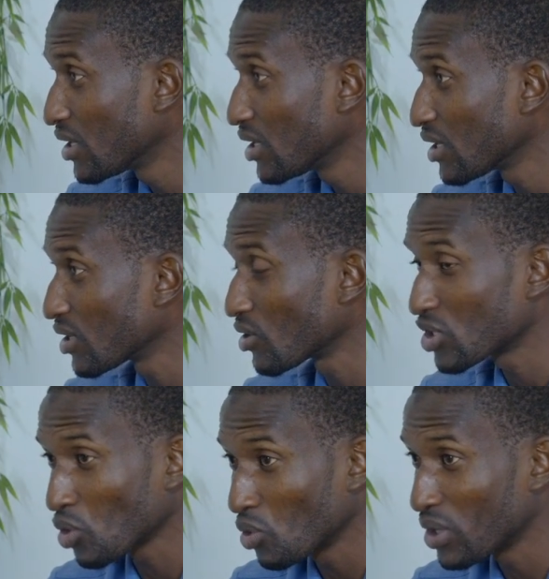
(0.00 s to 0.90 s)
you know,
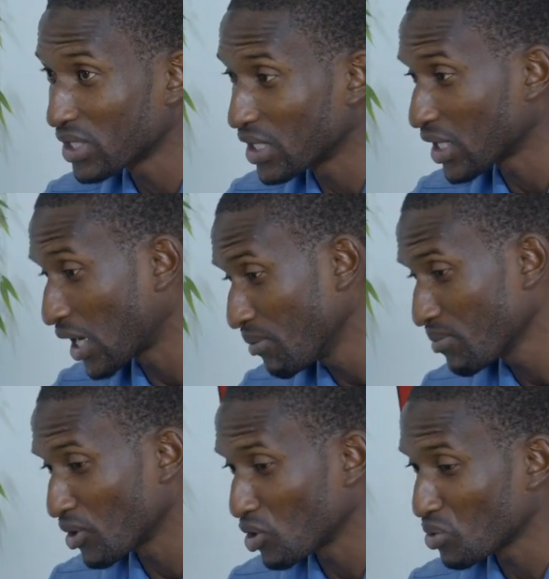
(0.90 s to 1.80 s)
is always in camp,
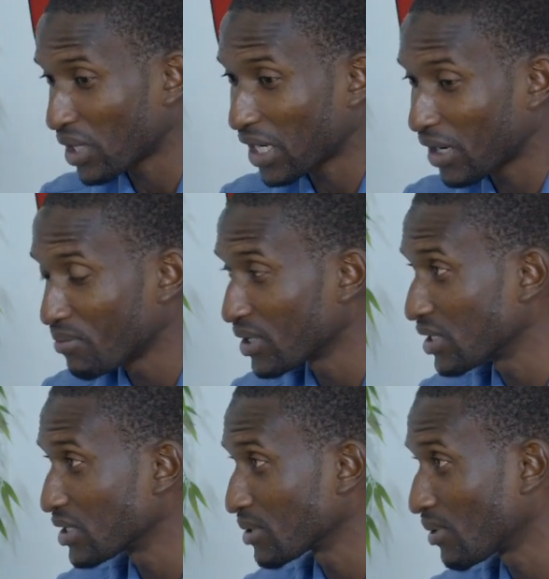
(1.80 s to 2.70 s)
because we are camping
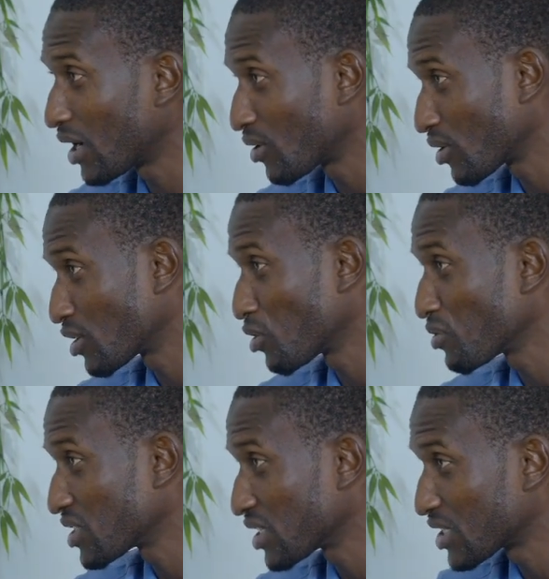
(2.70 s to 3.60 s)
in Sibano, the
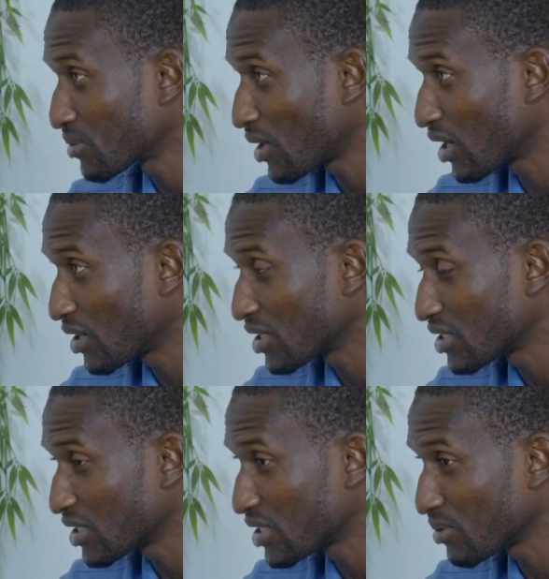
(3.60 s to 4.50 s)
office is
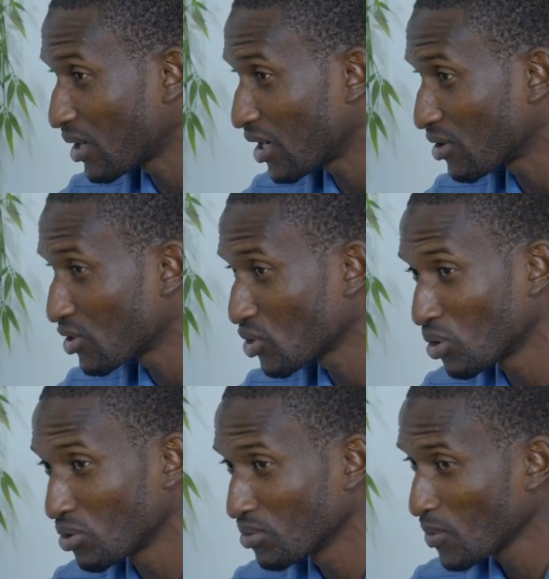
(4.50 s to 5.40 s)
in Sibano.
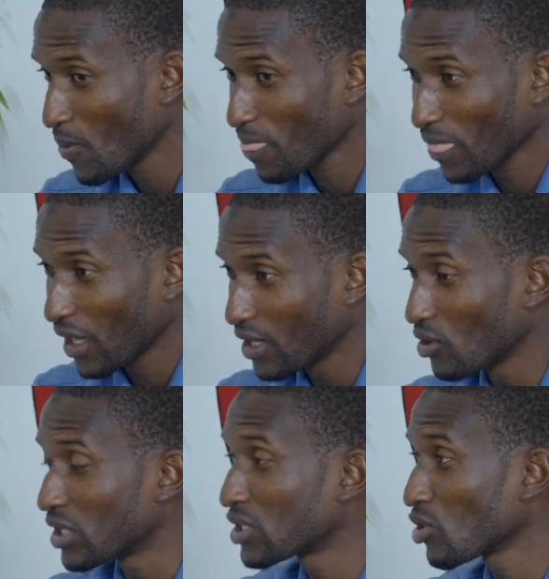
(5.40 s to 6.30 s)
So, you
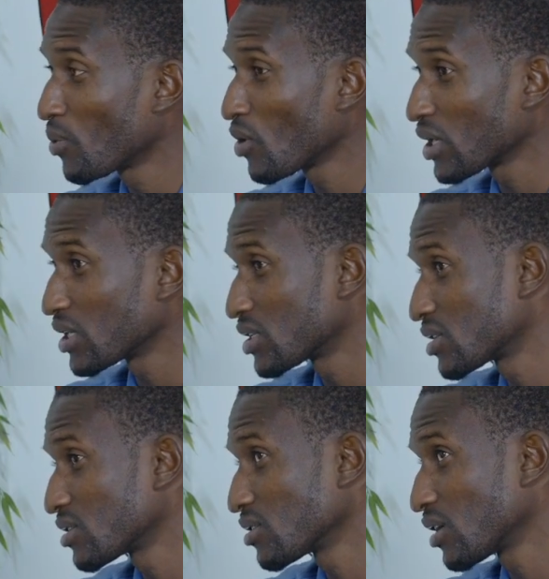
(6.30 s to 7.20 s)
know, the support
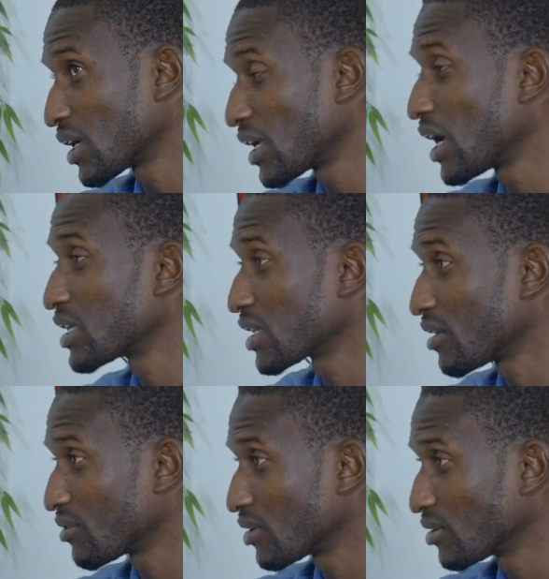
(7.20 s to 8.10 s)
is at the highest
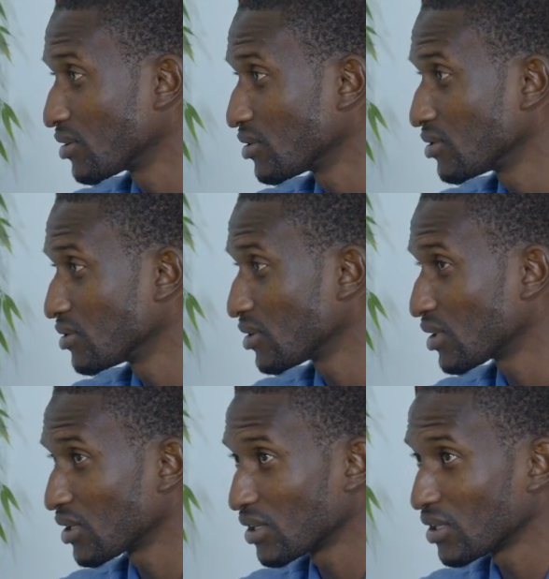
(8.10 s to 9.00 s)
level.
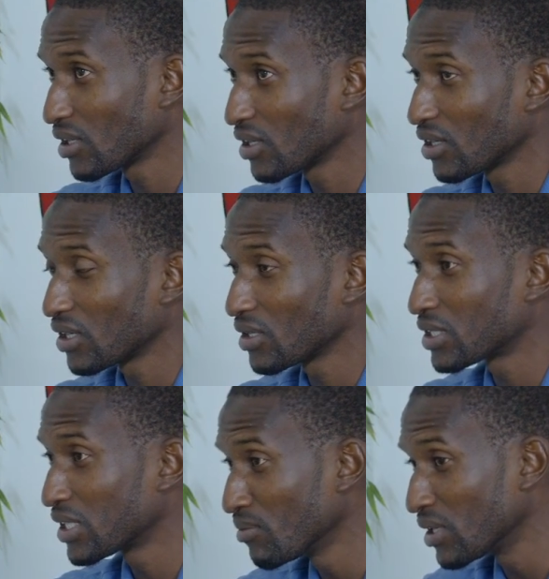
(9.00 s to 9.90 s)
And then the
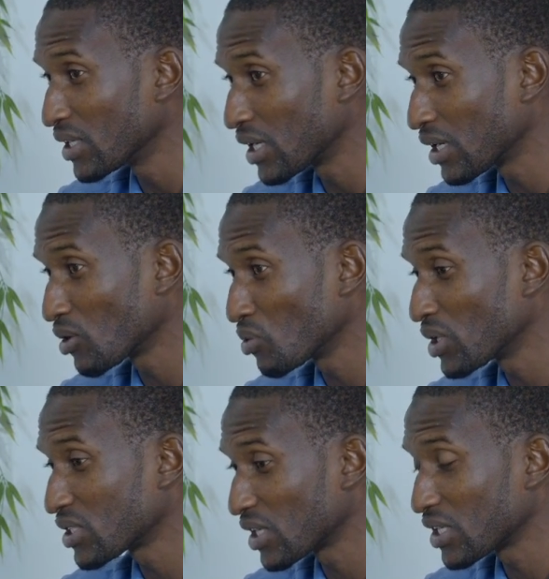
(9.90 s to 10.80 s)
team leader
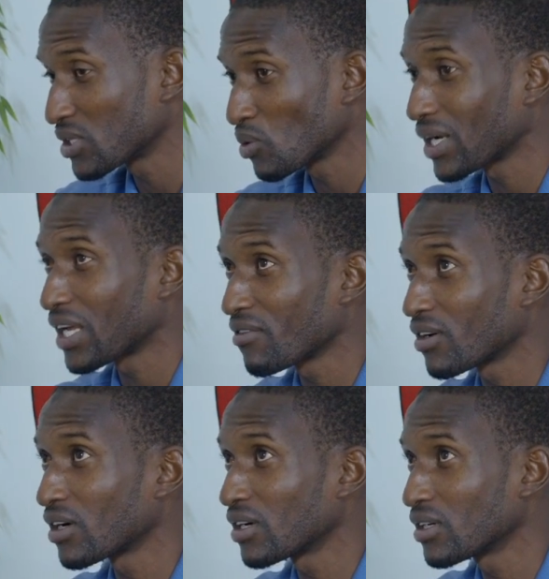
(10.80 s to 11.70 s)
always says,
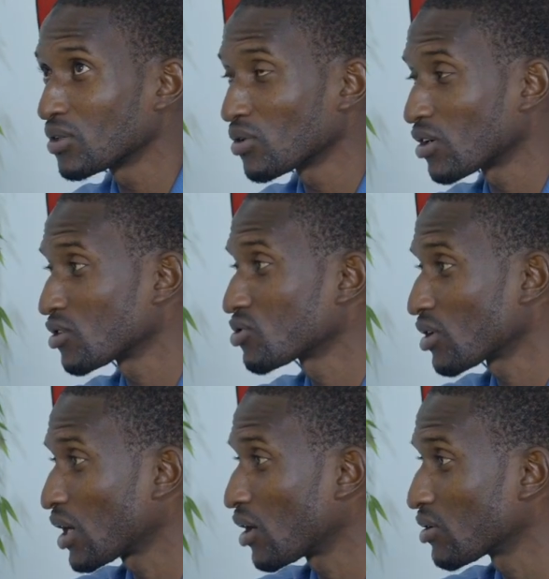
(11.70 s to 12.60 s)
whatever you cannot
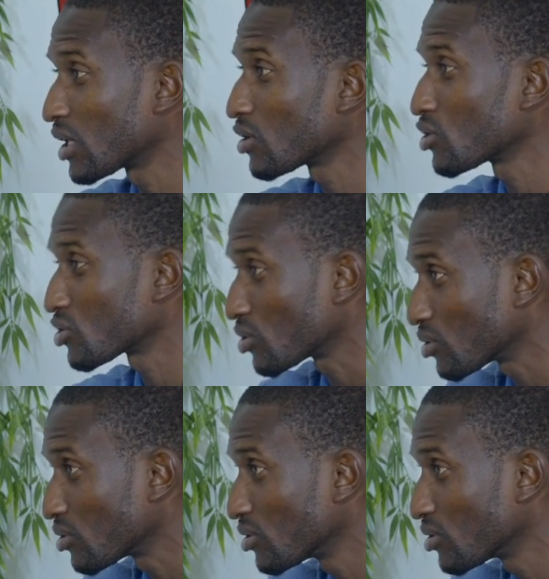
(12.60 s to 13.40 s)
sort out, let us know.